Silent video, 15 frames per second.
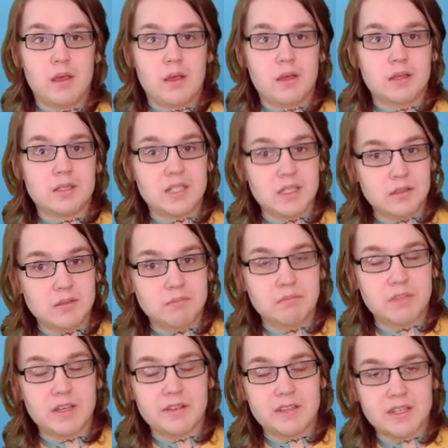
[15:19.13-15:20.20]
Still,
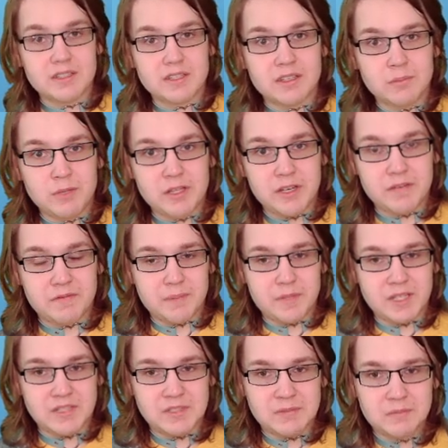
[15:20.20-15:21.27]
there are things that can be learned from
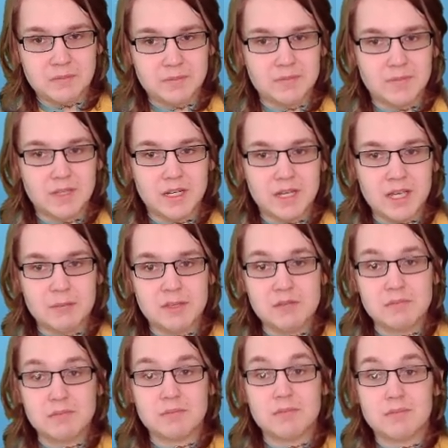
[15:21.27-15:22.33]
this. Namely,
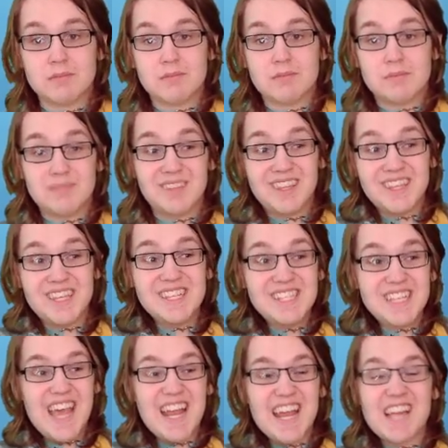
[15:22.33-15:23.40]
things
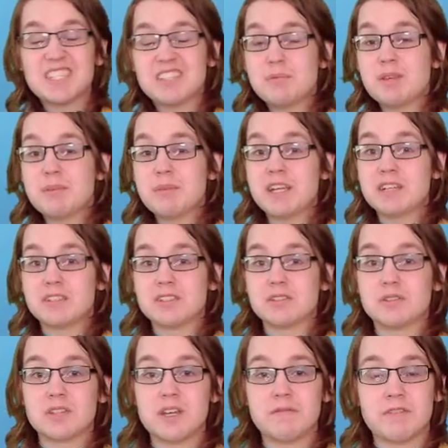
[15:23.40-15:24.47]
can actually be made in a
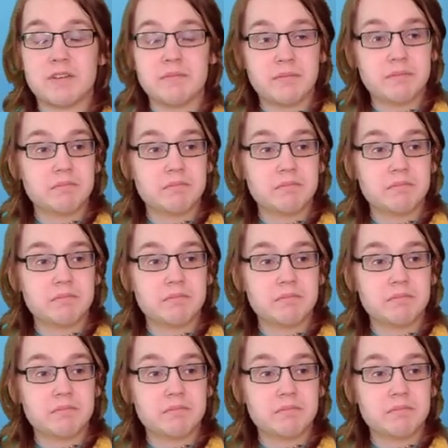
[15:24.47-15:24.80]
short time frame.